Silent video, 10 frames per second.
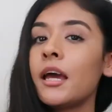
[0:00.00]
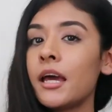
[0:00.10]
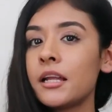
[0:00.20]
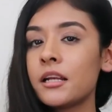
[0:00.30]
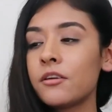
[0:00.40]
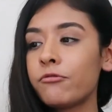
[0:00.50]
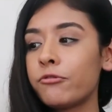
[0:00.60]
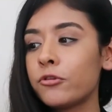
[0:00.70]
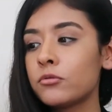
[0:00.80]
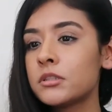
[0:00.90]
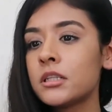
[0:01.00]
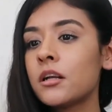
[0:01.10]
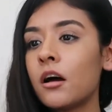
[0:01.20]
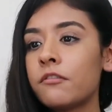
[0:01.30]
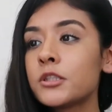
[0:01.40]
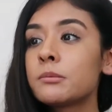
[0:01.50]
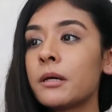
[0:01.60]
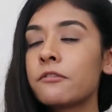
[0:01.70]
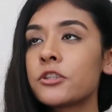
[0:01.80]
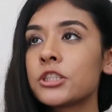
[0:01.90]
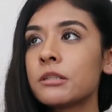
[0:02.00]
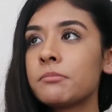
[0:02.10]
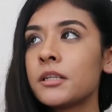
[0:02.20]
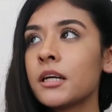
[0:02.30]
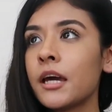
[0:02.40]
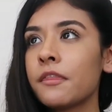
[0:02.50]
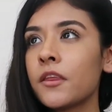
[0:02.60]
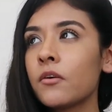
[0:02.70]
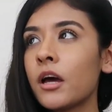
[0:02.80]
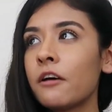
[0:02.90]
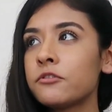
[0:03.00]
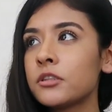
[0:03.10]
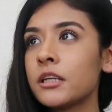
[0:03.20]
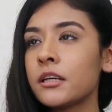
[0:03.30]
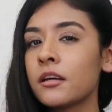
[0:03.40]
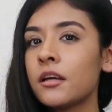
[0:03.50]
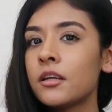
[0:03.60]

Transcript: And if you did offer to pay for shipping, I think you have to like